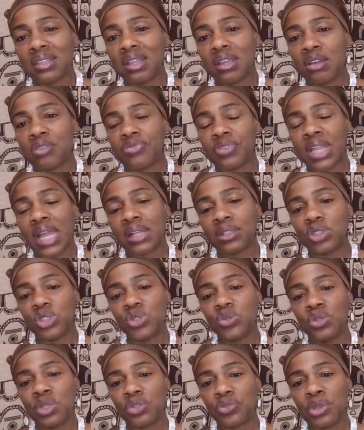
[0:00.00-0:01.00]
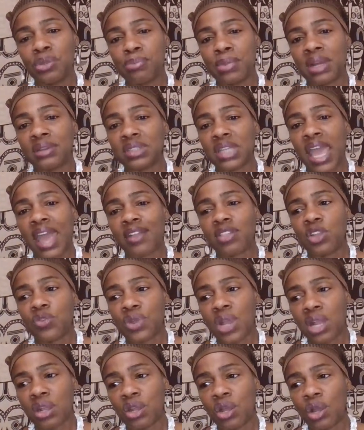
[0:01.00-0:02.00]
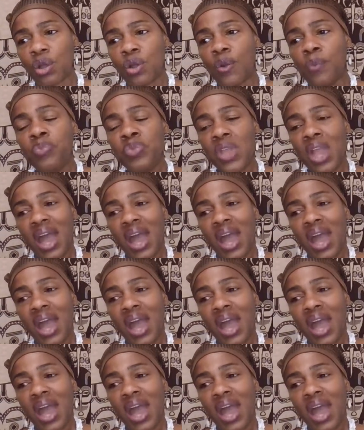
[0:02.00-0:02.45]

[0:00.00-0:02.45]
there for like 2 to 3 months after I go.